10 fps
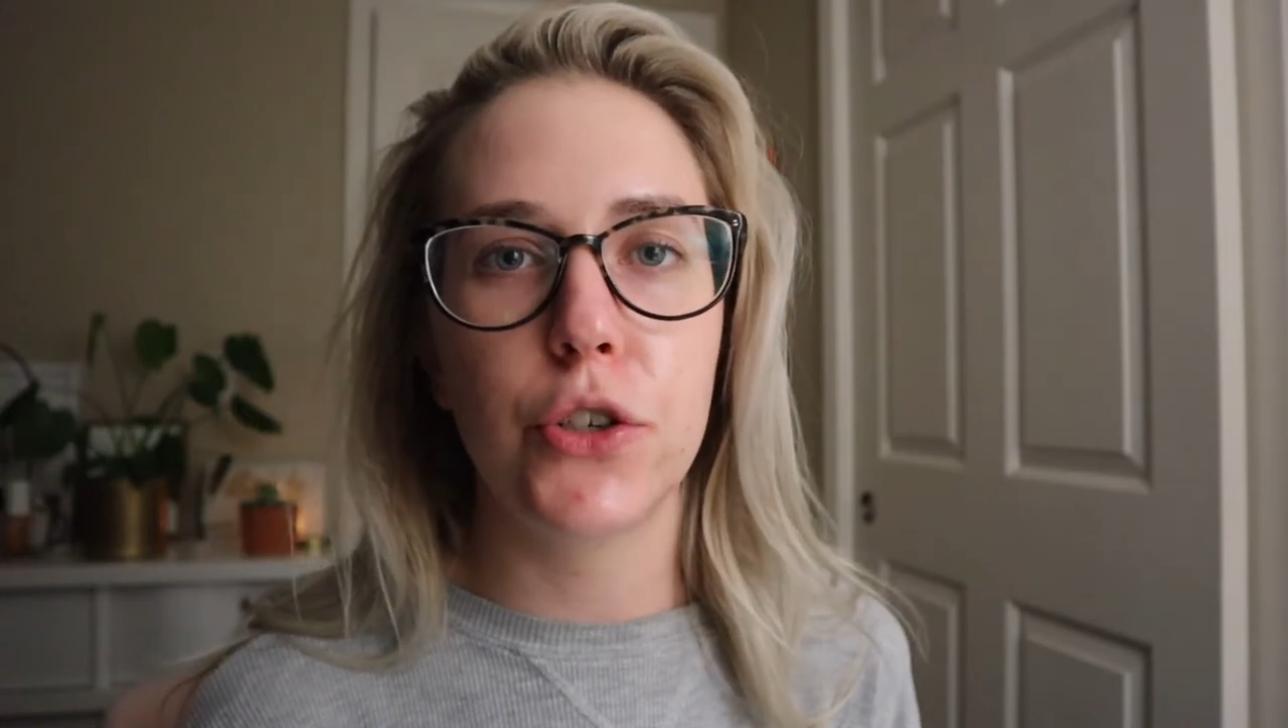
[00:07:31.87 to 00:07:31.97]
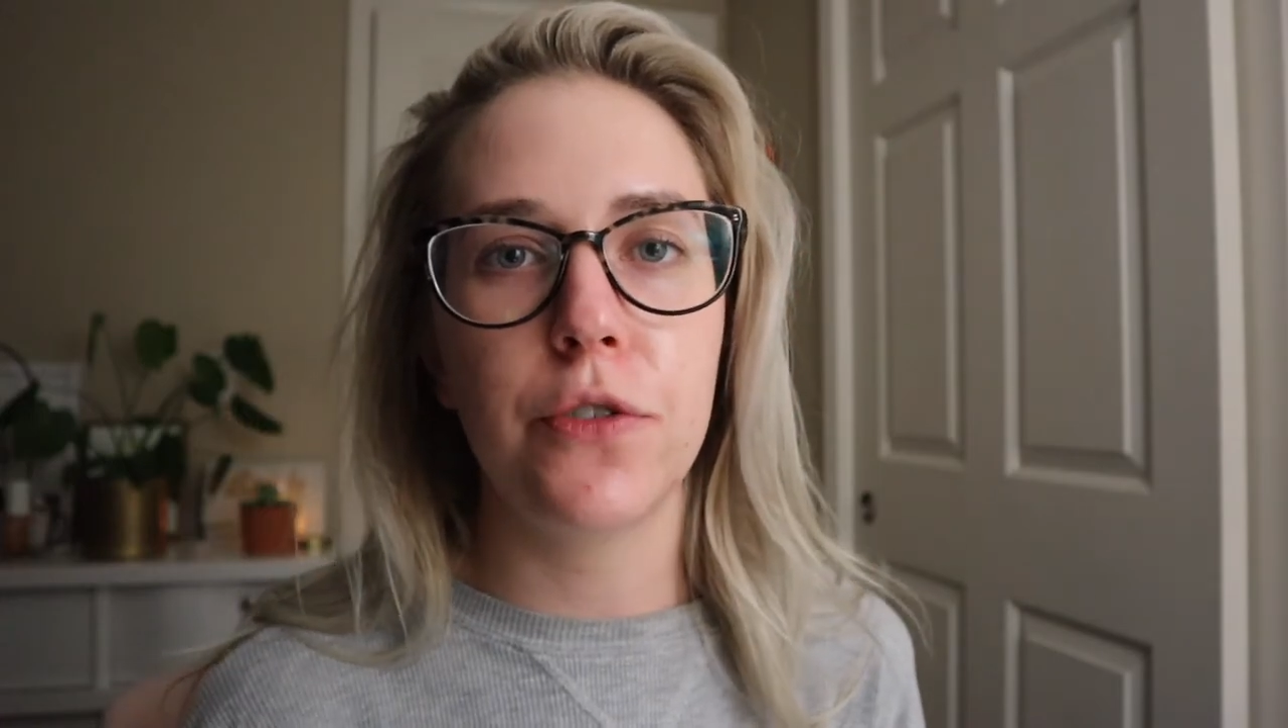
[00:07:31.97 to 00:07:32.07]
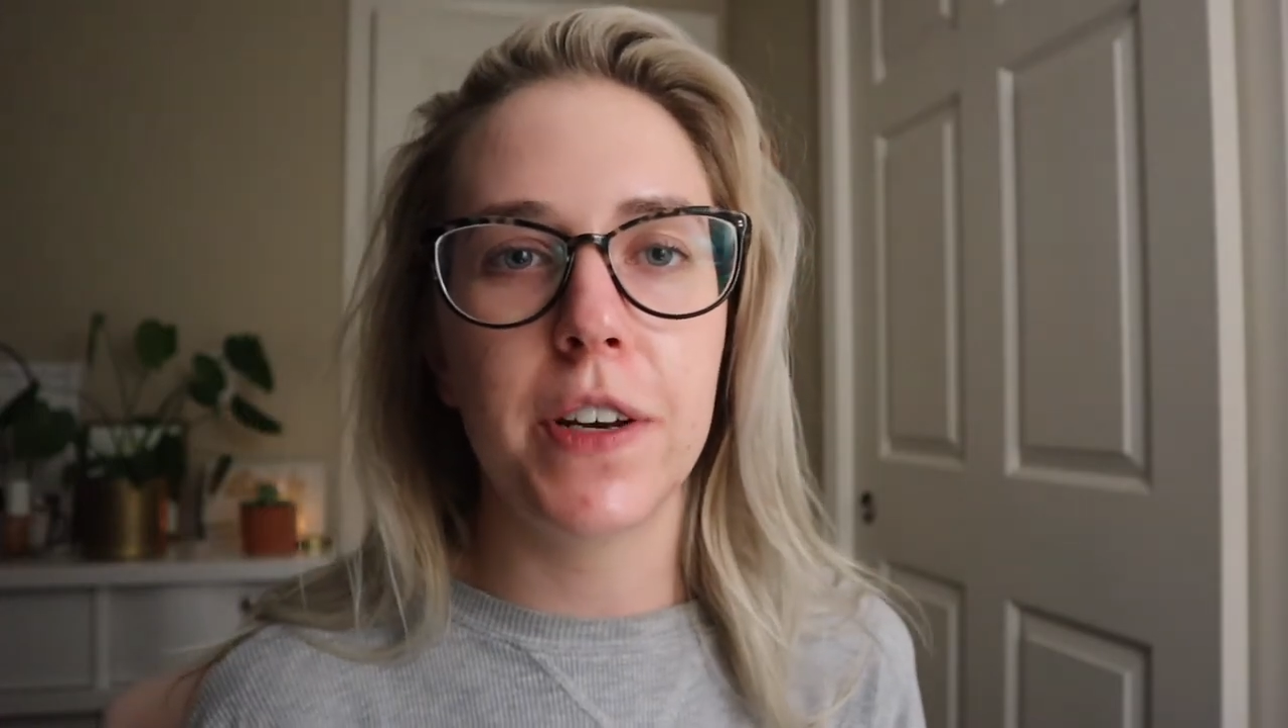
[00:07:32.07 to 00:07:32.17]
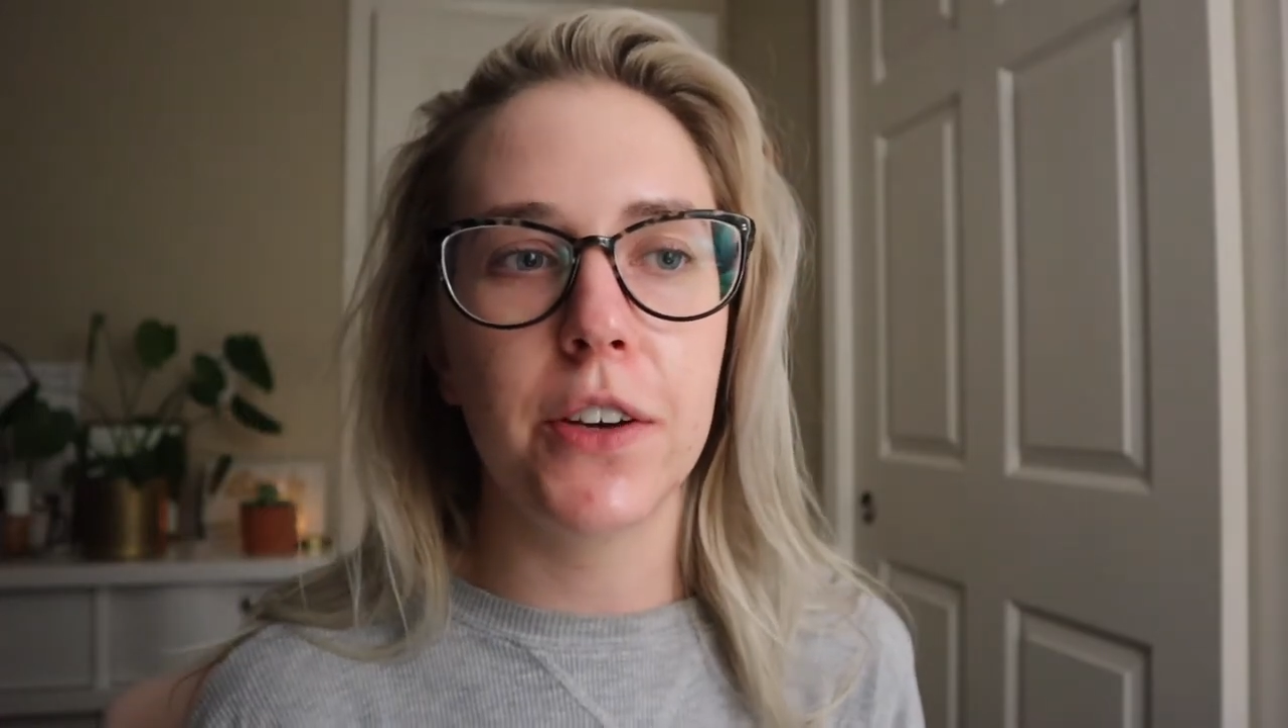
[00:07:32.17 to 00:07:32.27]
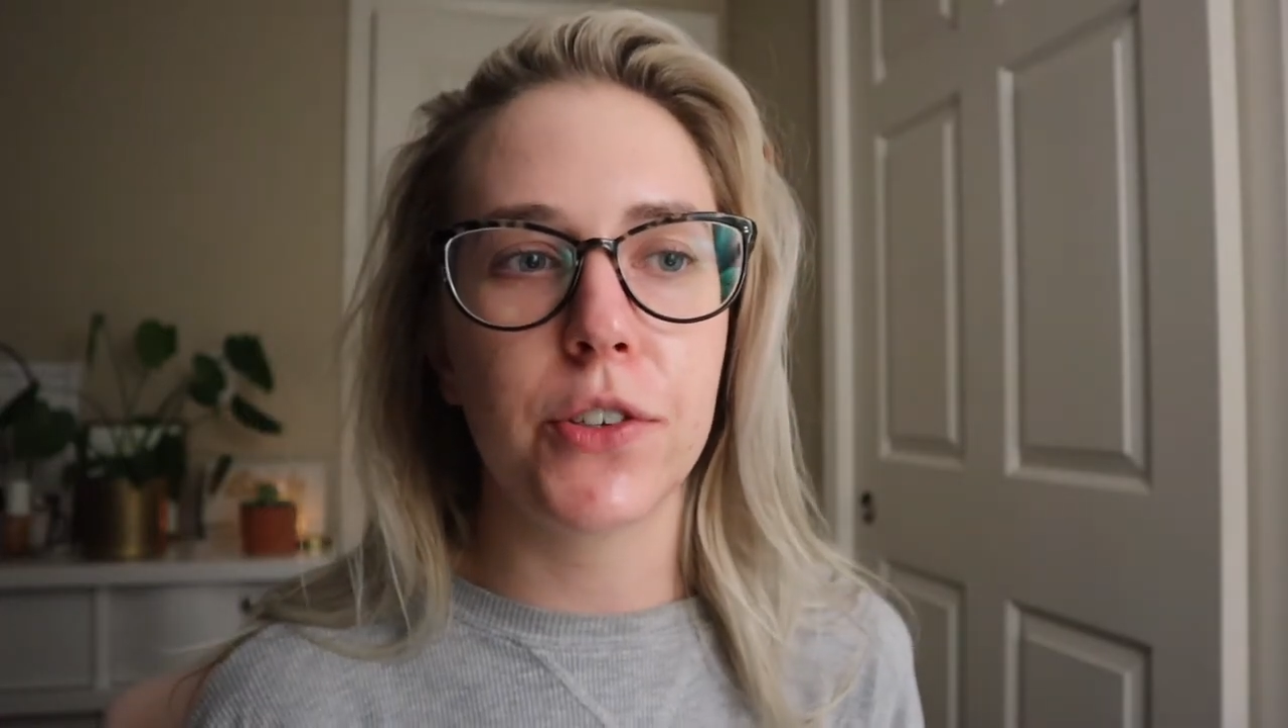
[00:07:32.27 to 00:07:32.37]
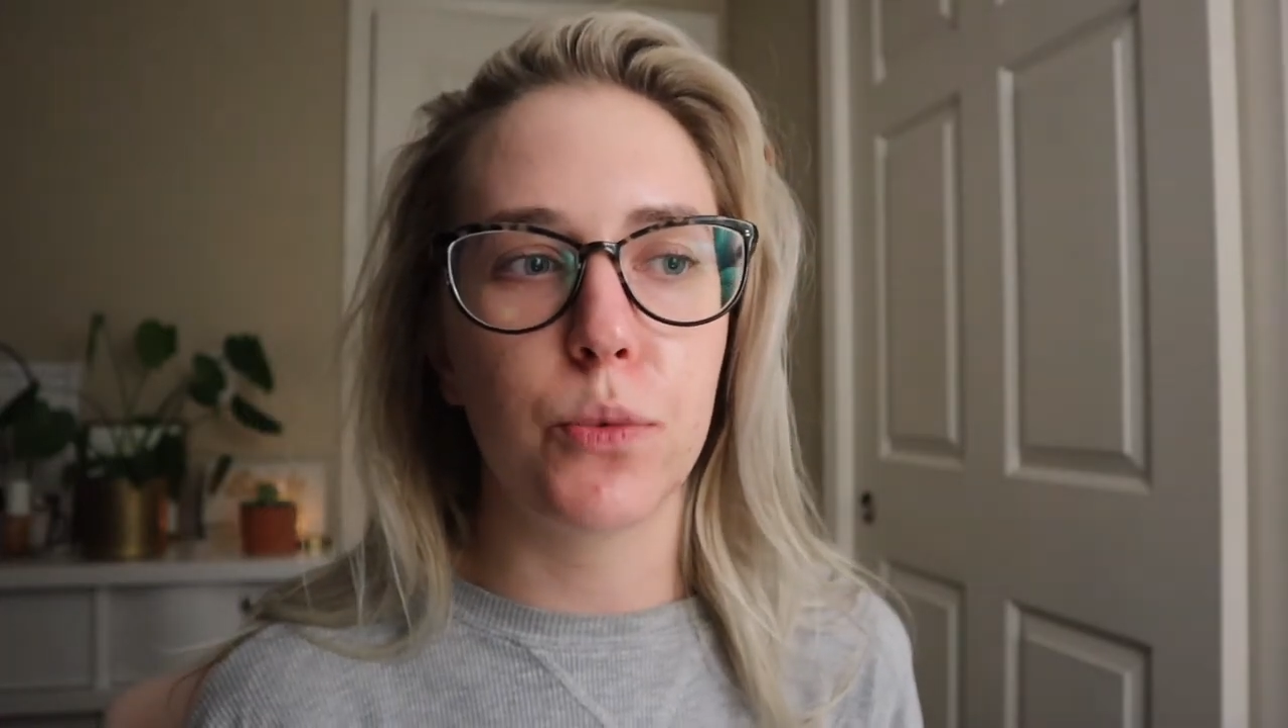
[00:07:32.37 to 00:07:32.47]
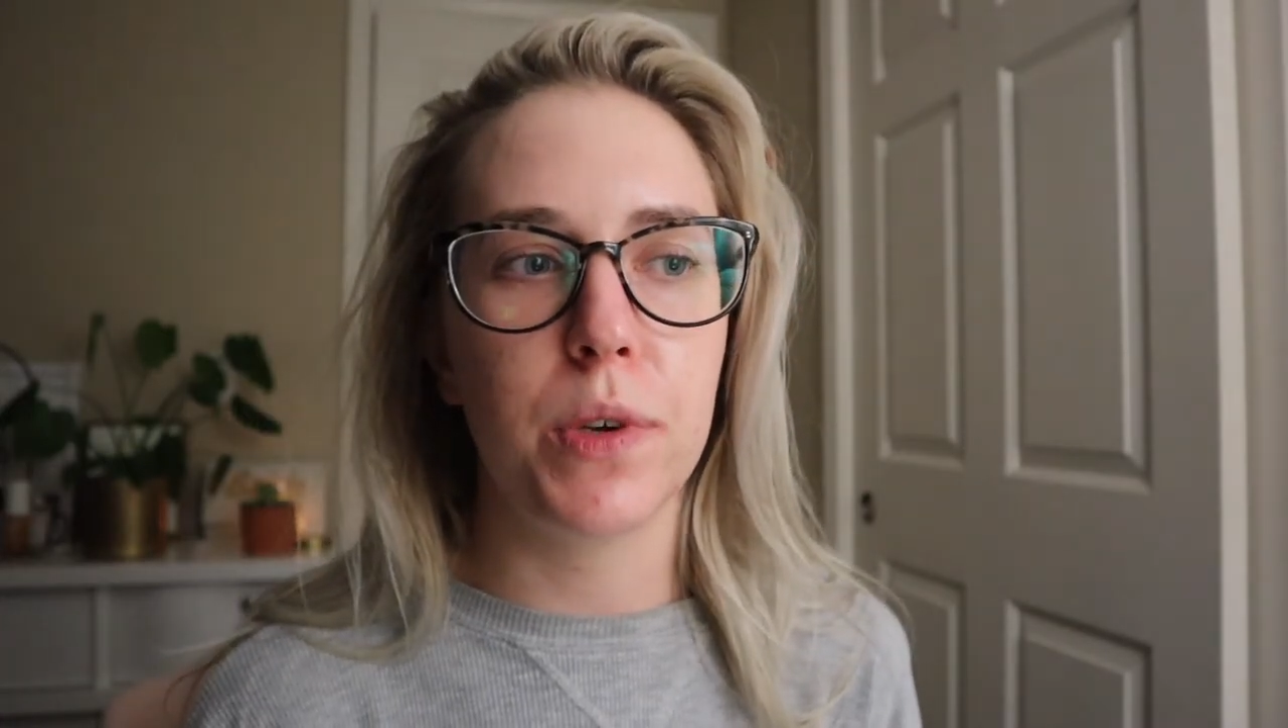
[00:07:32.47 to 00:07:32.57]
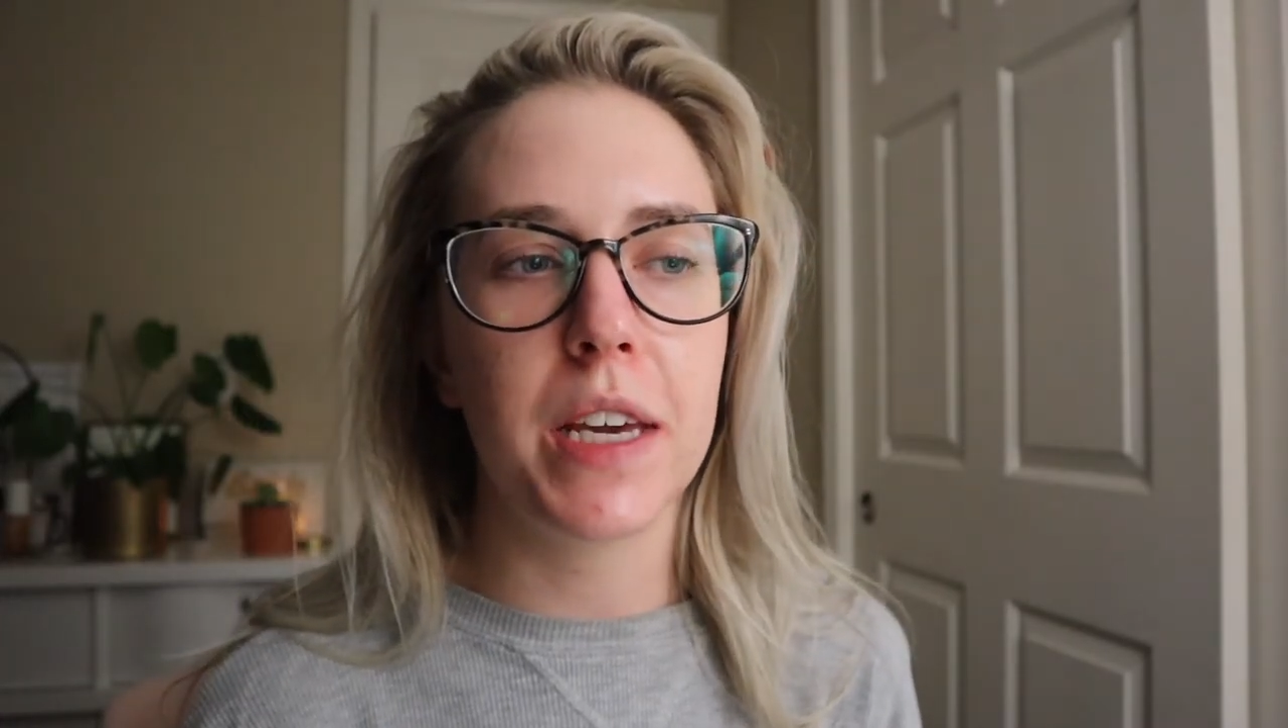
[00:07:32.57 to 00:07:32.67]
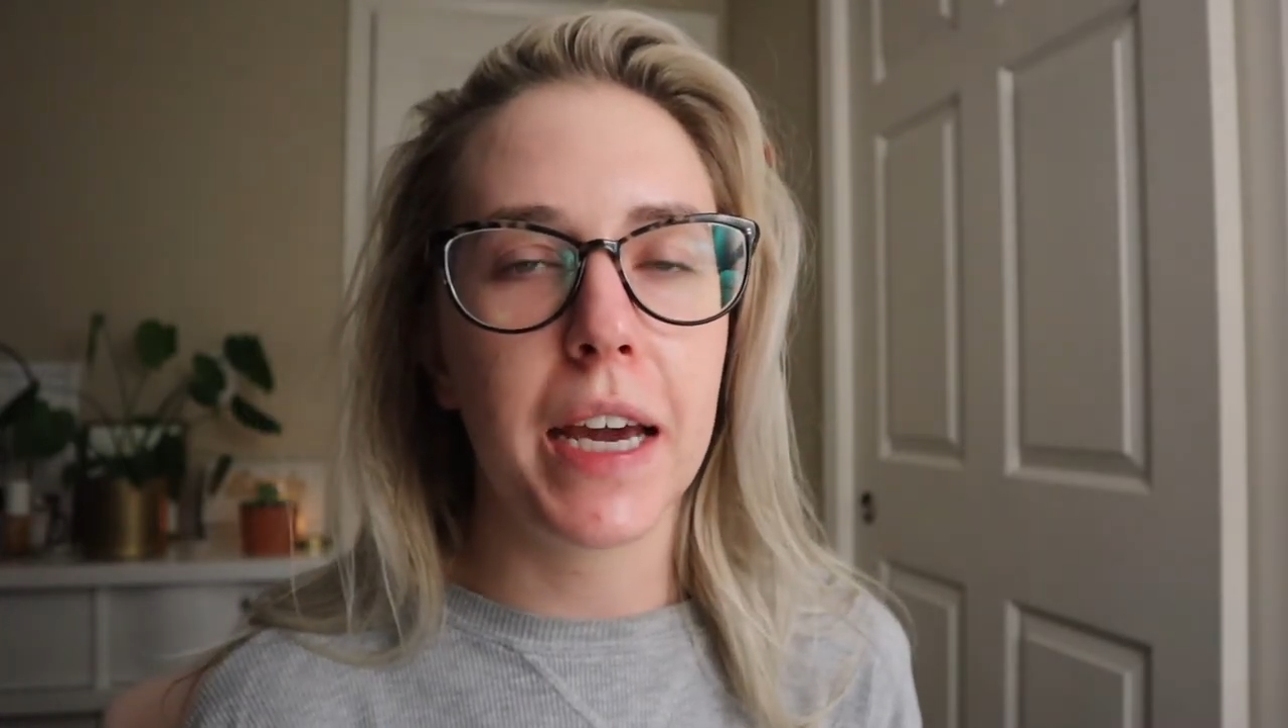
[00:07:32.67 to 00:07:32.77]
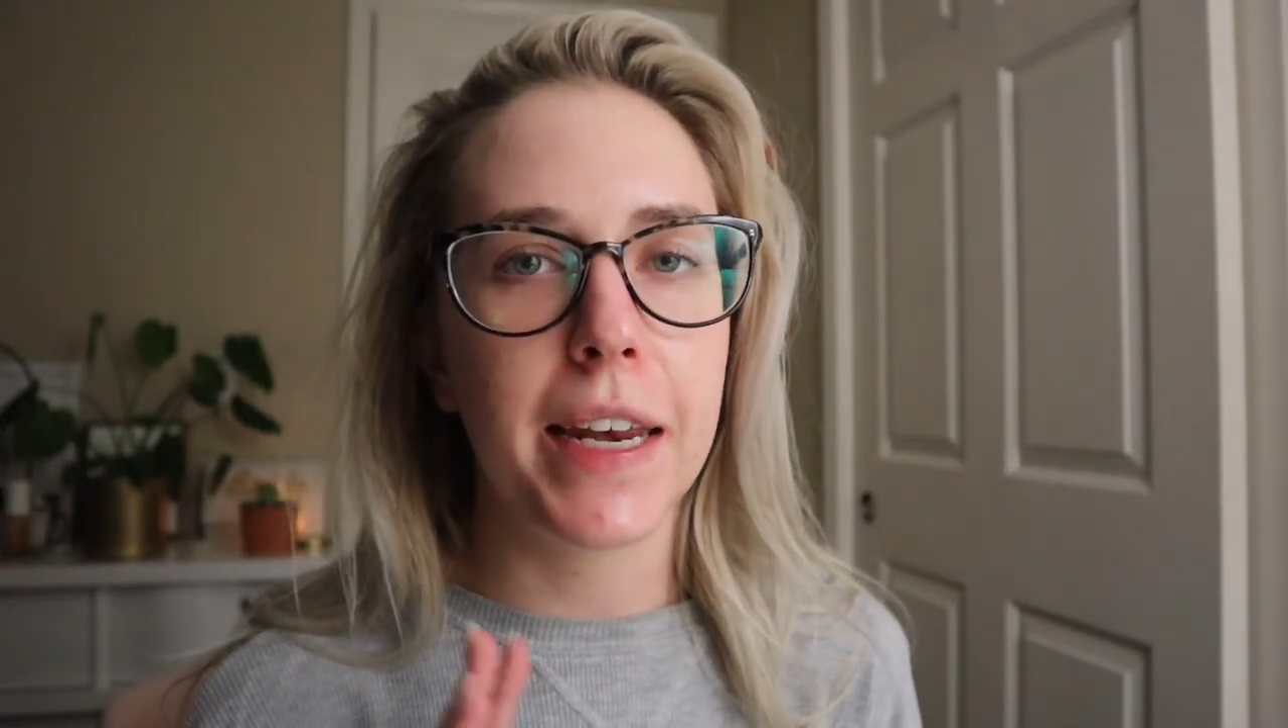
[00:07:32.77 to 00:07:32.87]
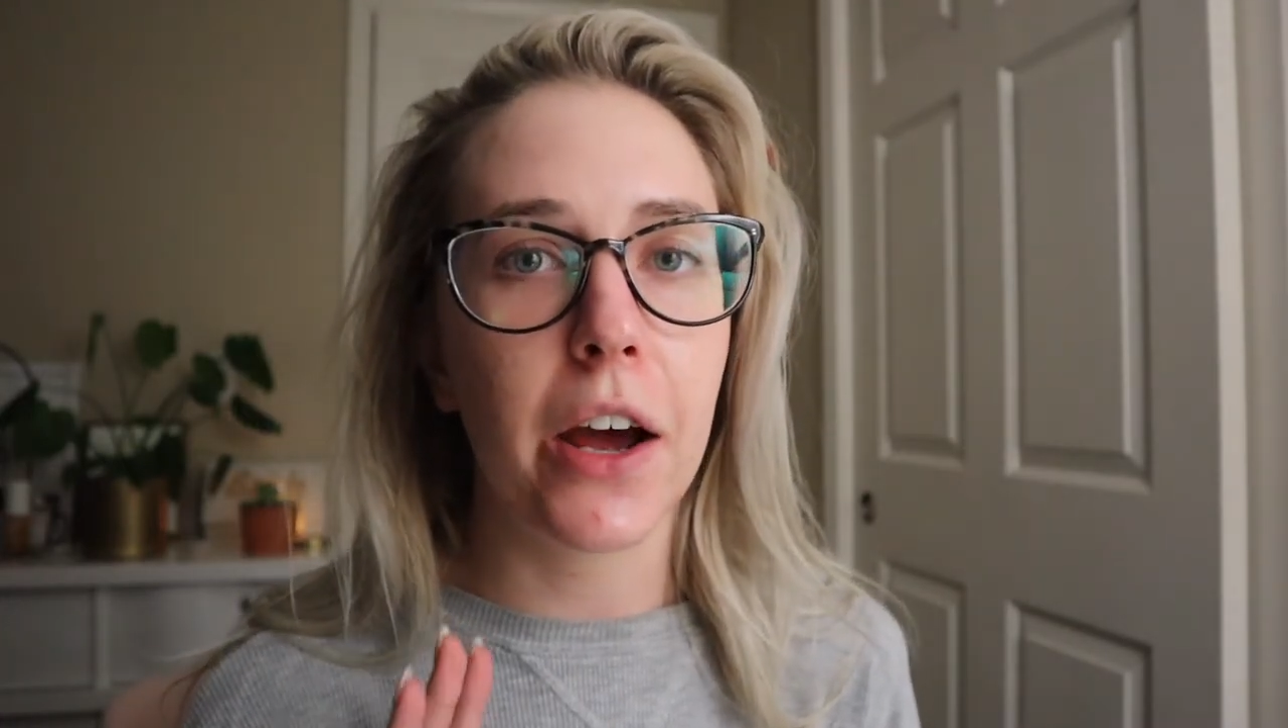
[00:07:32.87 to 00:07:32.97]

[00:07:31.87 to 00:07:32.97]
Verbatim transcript: two videos a week.